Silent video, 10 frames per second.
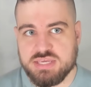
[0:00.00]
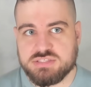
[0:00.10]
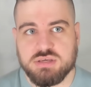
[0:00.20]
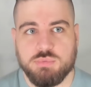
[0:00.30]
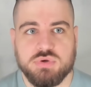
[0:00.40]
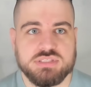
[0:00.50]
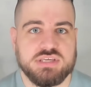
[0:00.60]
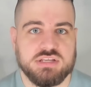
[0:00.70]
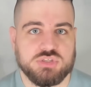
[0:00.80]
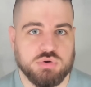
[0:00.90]
someone's
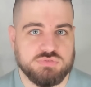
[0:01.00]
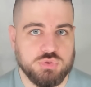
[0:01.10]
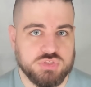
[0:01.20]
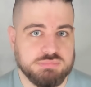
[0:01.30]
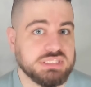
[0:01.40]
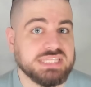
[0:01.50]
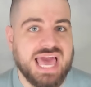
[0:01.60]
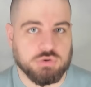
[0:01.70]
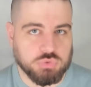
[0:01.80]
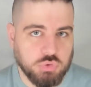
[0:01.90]
going to sort of do some
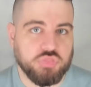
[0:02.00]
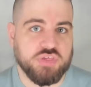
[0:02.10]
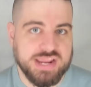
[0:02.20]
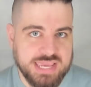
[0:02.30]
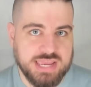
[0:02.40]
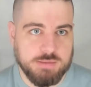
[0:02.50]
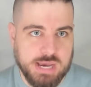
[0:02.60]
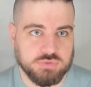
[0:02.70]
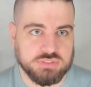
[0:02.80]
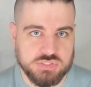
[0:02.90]
lateral thinking
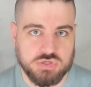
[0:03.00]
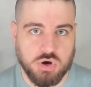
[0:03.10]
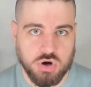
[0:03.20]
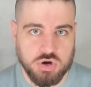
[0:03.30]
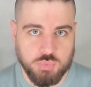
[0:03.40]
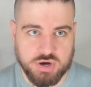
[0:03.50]
about this card,